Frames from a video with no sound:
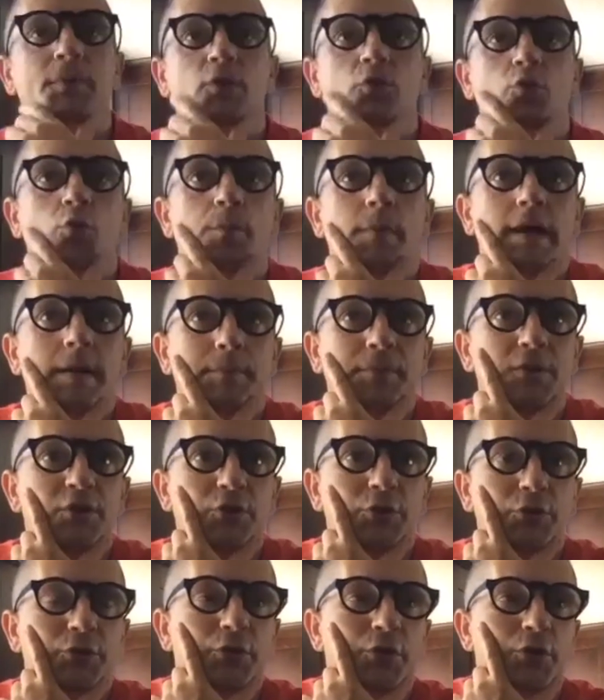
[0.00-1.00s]
who
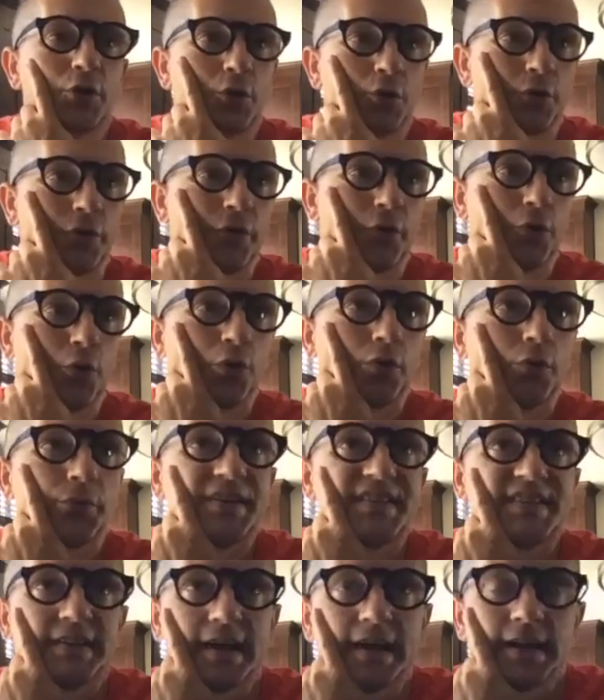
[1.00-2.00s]
don't know the whole
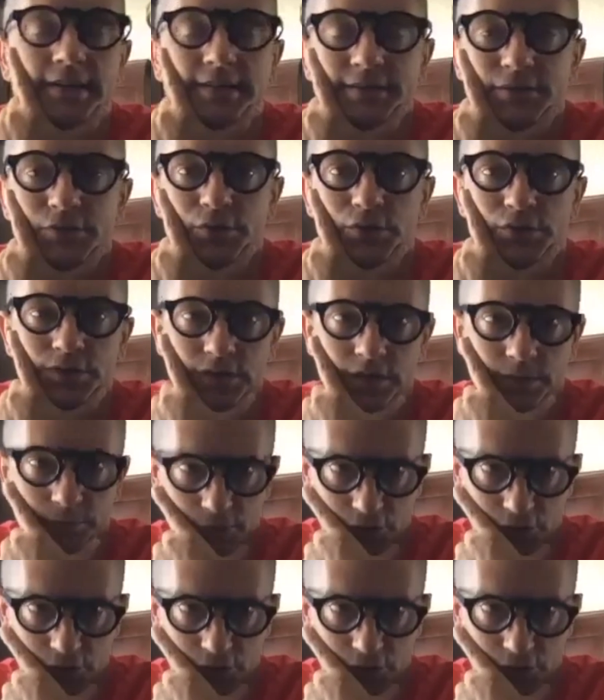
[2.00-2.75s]
recycling system in